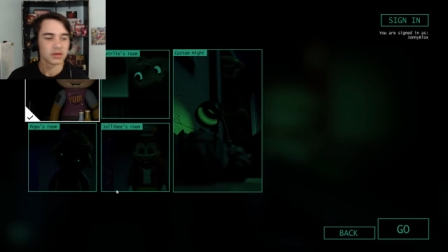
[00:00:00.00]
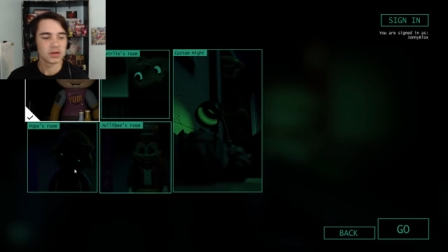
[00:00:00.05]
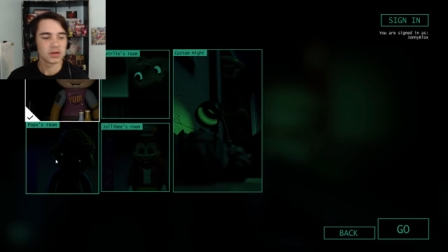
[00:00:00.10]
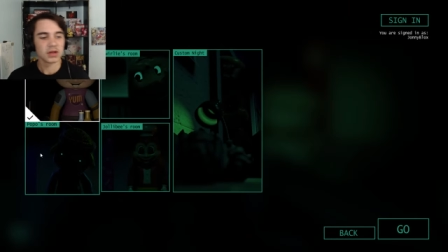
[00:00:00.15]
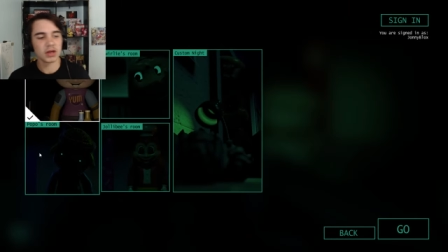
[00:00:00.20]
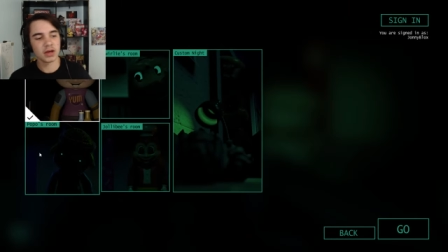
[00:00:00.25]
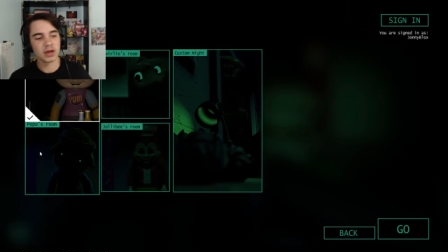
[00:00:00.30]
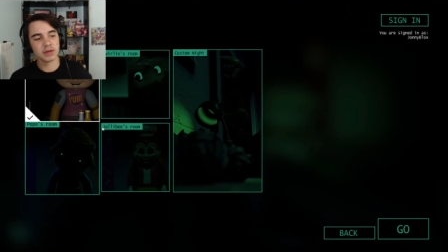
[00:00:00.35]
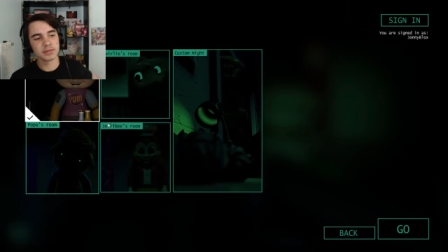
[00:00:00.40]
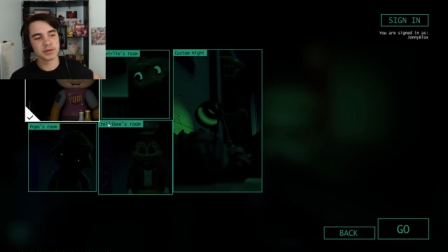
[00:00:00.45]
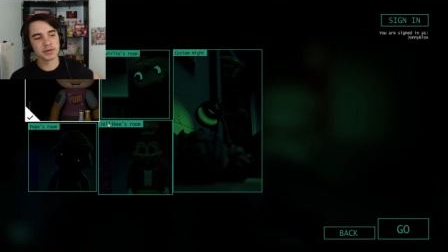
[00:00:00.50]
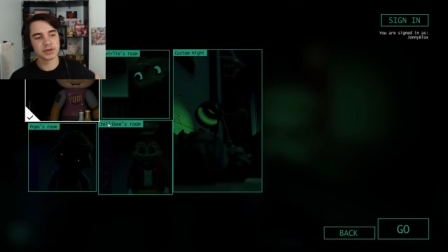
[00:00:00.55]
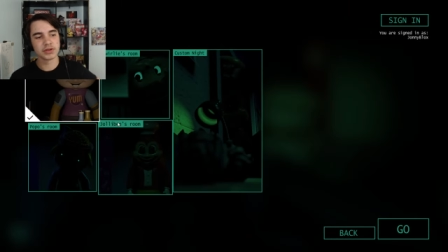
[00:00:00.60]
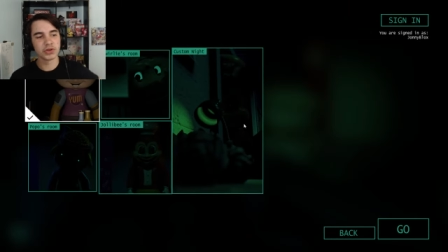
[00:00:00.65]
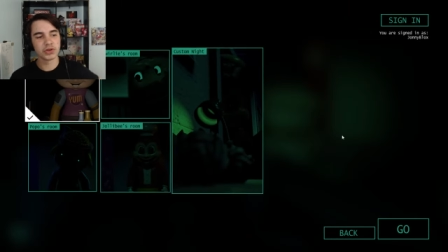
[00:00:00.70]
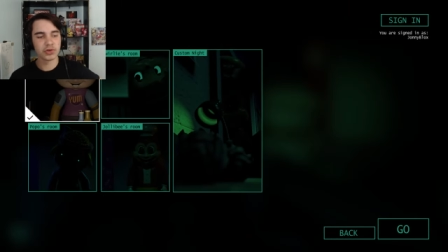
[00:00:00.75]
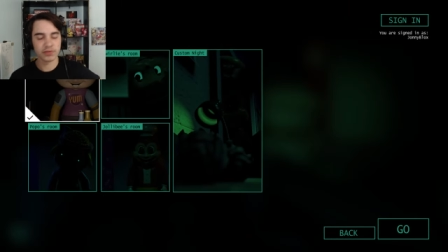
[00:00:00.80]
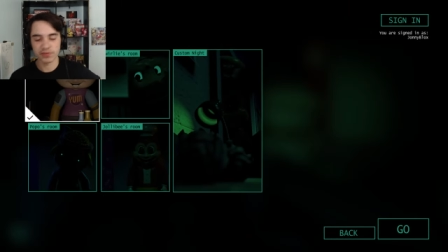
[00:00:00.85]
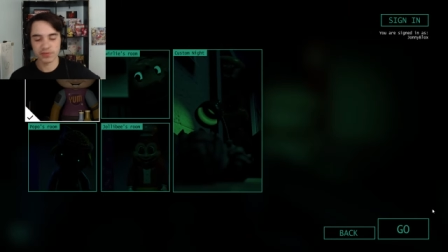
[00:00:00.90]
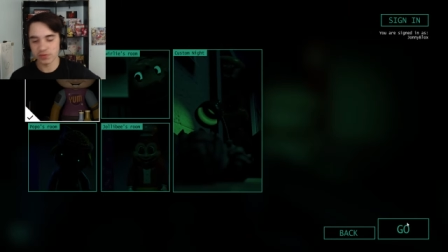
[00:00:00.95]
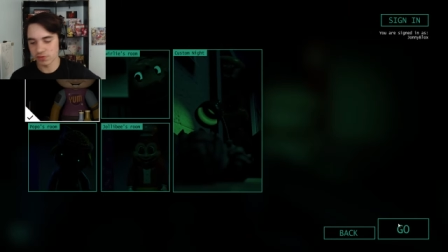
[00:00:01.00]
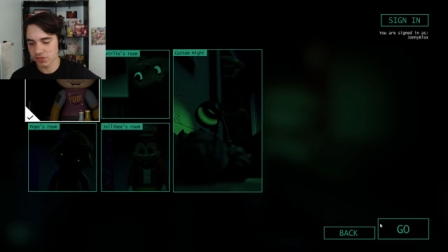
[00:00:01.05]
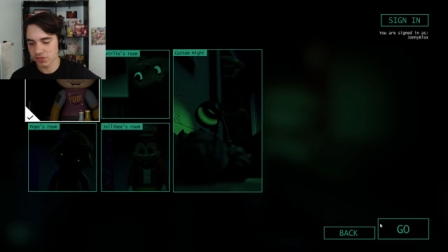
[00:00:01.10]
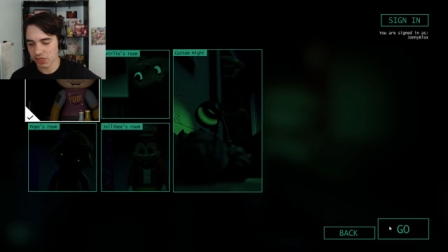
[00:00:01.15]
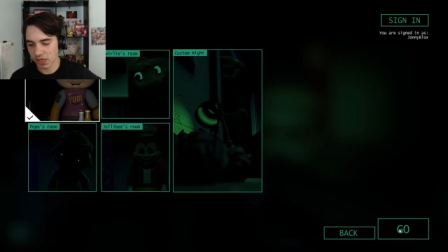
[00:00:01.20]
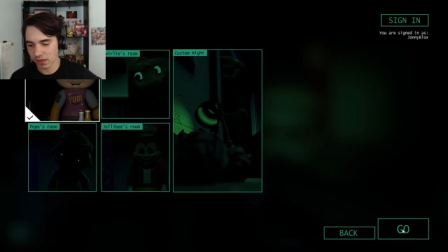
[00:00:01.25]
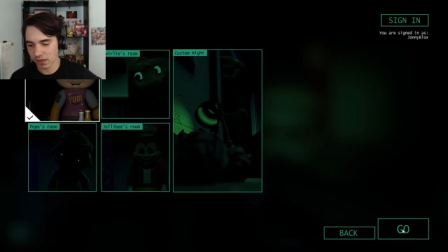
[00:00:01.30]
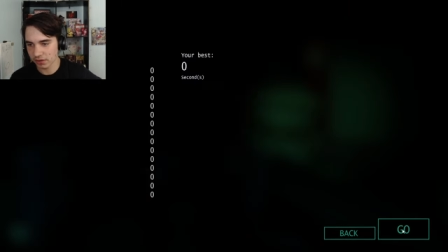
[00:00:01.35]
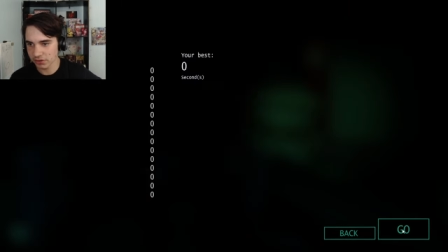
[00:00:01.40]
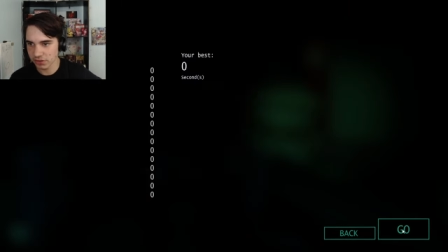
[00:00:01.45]
I'm gonna do a few
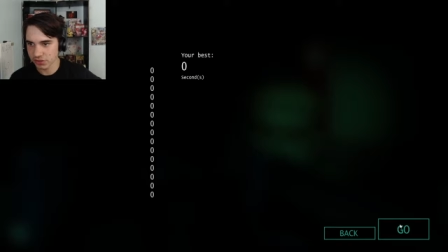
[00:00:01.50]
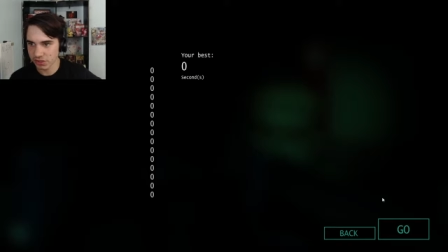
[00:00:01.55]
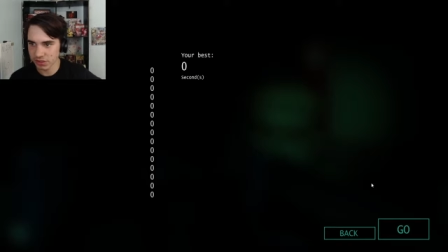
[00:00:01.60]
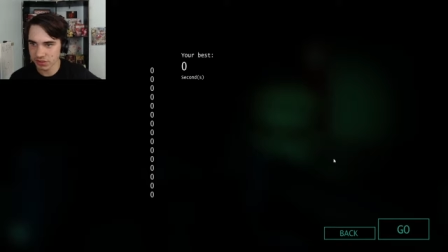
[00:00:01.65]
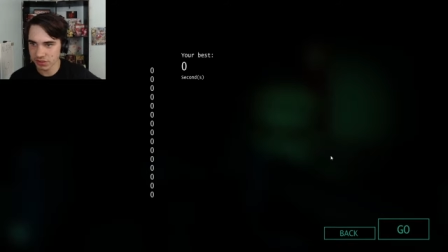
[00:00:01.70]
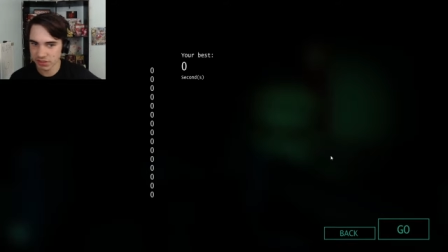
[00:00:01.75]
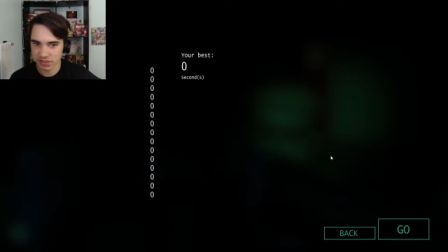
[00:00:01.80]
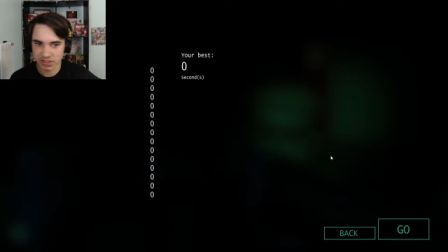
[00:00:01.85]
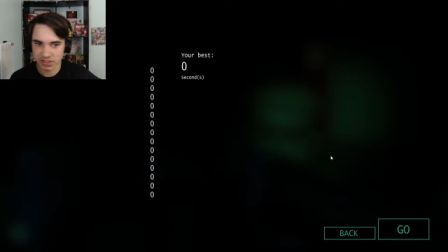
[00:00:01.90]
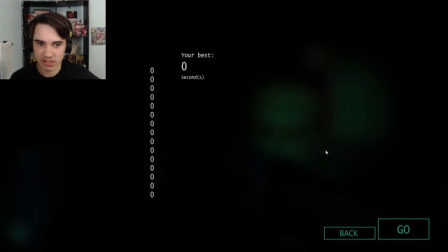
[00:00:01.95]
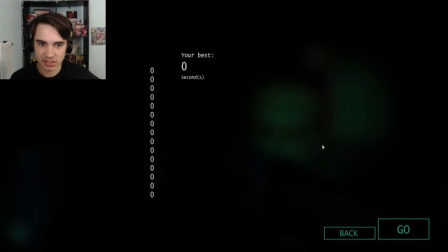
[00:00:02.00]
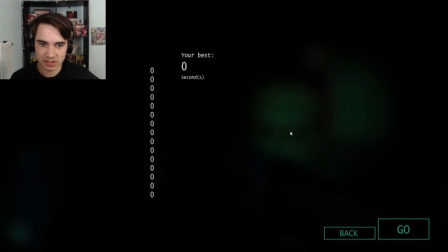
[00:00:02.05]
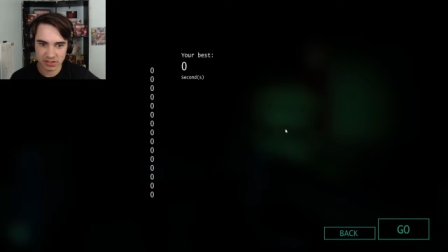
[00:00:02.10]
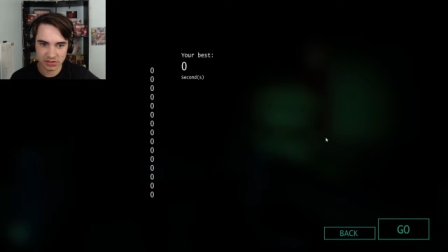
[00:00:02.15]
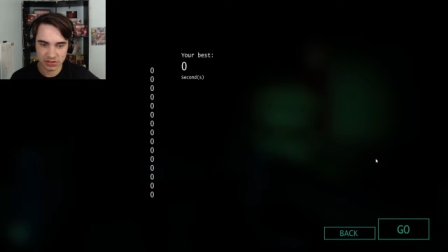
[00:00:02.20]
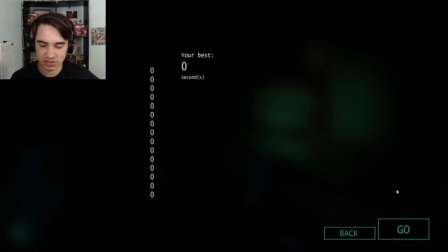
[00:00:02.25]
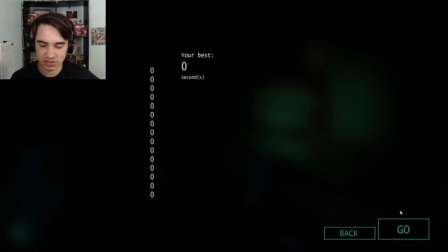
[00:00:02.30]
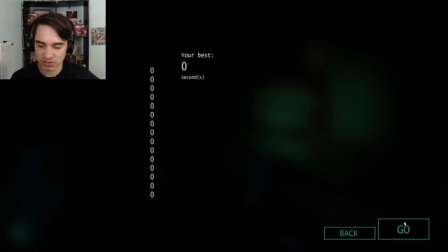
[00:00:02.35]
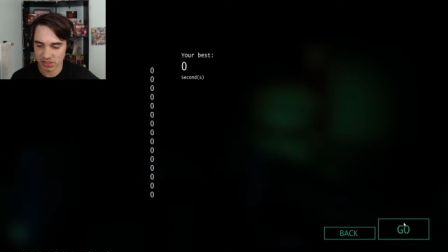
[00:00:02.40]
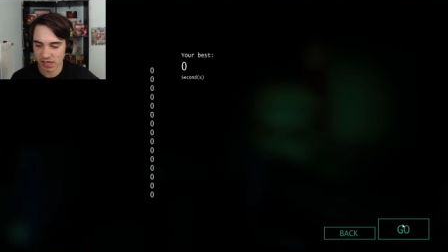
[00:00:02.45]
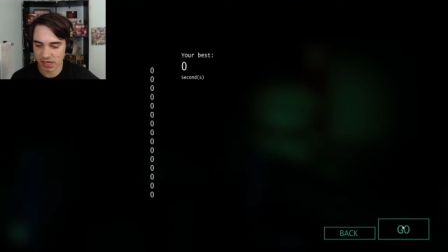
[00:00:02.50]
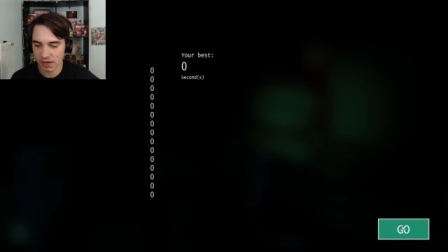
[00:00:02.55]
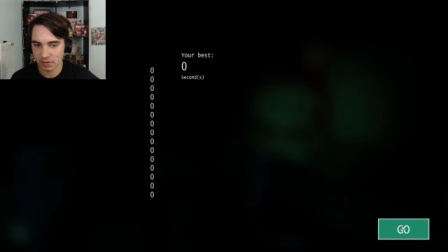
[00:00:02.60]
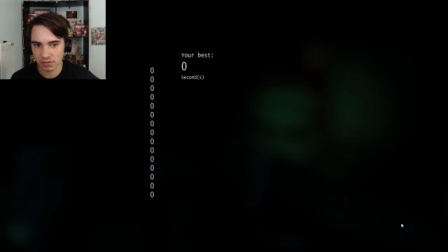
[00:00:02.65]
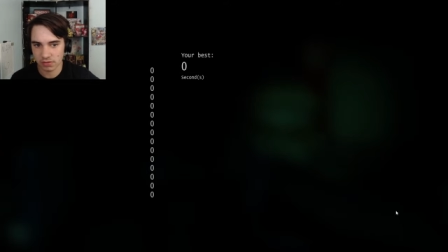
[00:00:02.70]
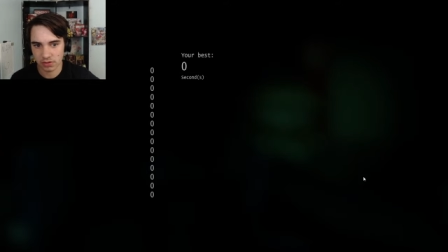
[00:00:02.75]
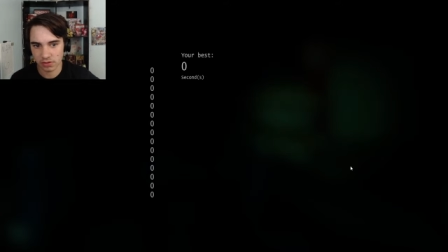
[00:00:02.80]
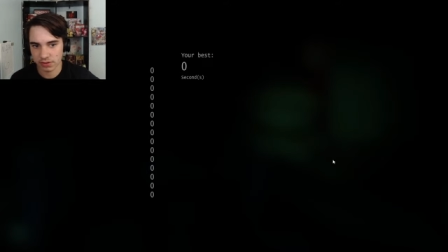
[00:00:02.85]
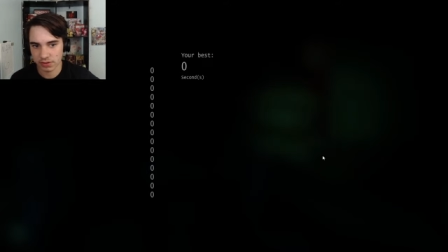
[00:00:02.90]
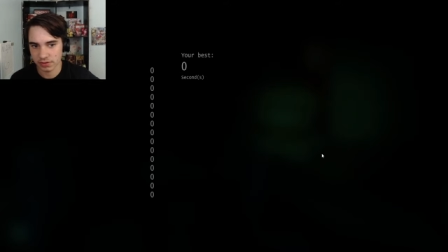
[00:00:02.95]
challenges, see just how
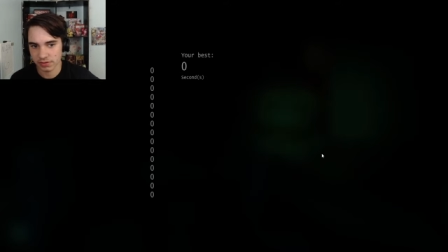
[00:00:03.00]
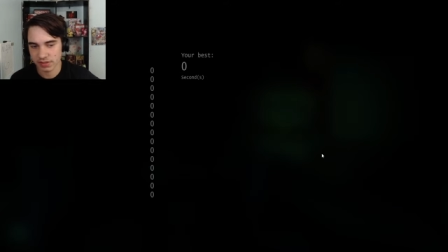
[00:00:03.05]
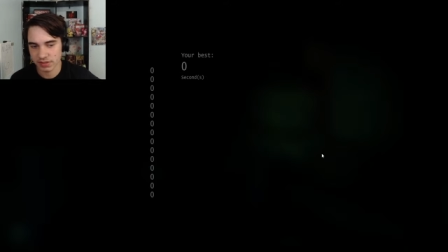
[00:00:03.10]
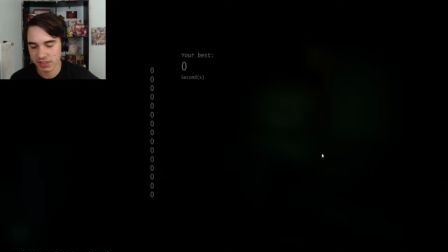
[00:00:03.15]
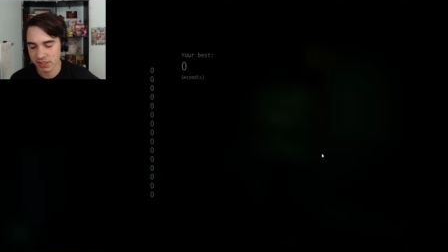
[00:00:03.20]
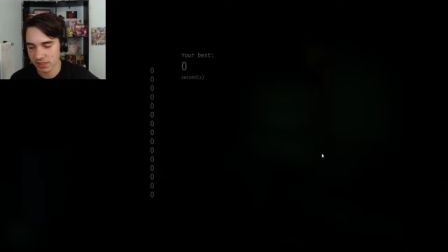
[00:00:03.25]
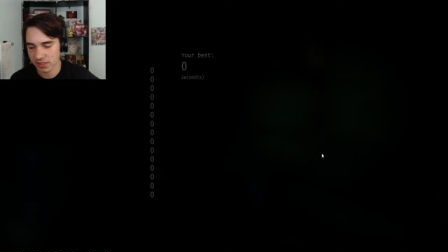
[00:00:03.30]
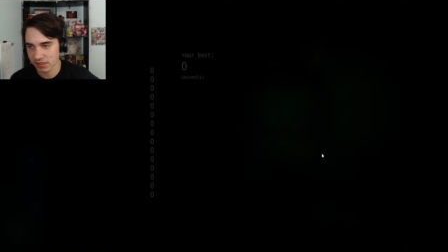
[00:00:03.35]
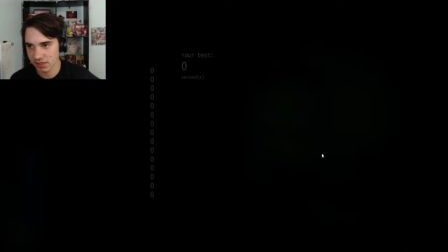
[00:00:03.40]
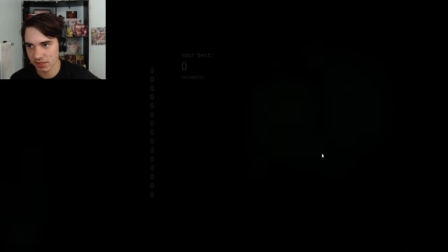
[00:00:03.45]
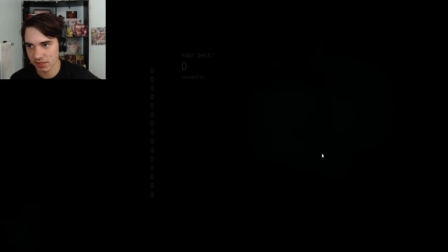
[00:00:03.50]
long it'll take.